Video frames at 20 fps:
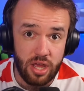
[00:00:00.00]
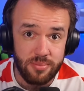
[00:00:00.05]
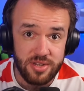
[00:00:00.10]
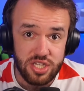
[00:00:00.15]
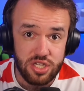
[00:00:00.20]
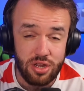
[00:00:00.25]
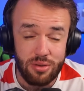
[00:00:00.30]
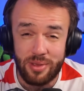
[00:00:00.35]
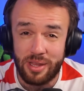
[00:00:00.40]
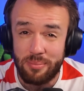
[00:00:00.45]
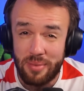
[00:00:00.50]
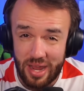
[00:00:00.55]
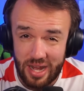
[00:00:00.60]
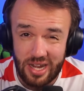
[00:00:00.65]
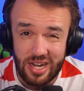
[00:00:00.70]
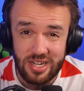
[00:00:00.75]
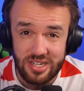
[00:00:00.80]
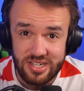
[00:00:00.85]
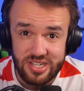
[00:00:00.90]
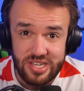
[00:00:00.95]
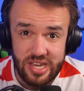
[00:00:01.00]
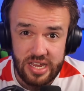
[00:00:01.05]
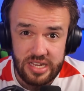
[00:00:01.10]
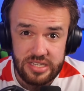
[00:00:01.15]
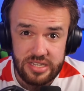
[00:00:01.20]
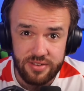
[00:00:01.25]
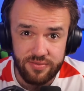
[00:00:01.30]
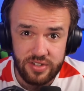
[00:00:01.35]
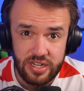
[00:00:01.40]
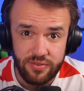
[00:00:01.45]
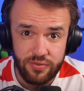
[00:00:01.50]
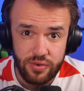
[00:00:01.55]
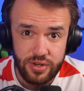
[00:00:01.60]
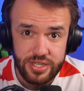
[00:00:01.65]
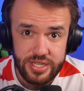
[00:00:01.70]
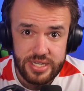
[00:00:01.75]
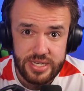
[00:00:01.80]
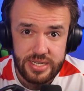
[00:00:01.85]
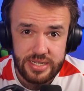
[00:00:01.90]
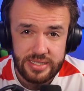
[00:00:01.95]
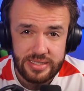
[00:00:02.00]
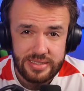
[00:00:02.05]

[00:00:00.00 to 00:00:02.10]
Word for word: assuming, made a decisive difference.